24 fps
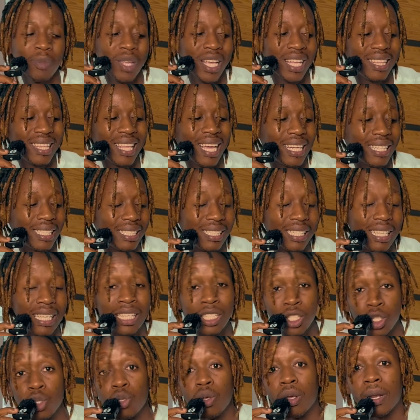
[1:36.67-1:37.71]
that
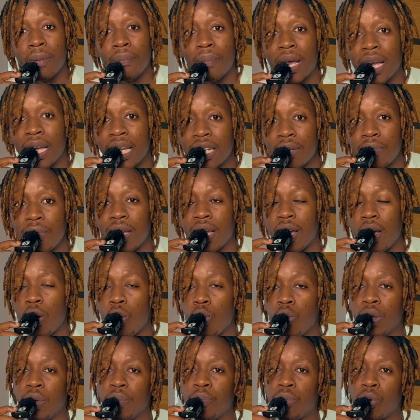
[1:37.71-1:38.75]
is not a market maker
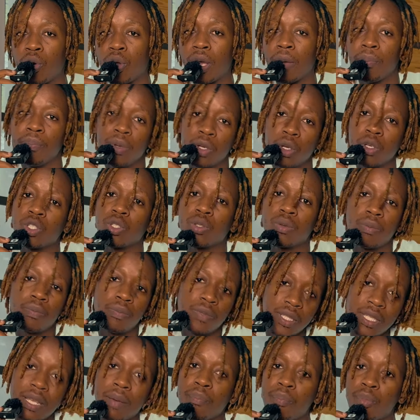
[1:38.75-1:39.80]
or a broker because
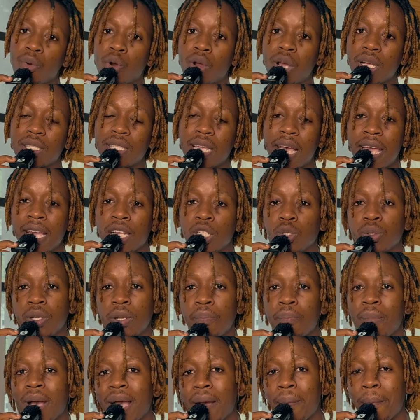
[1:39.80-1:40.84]
some brokers are actually
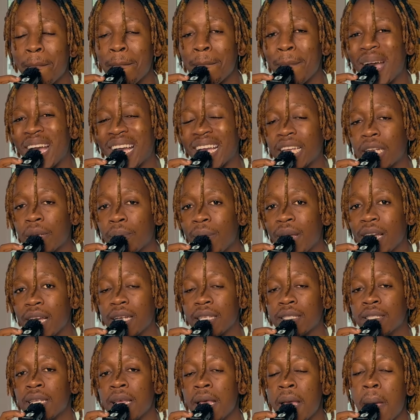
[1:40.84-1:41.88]
ma market
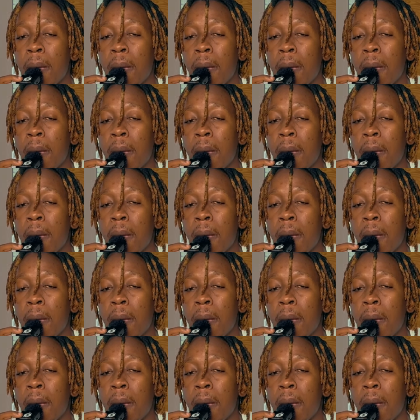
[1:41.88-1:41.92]
makers,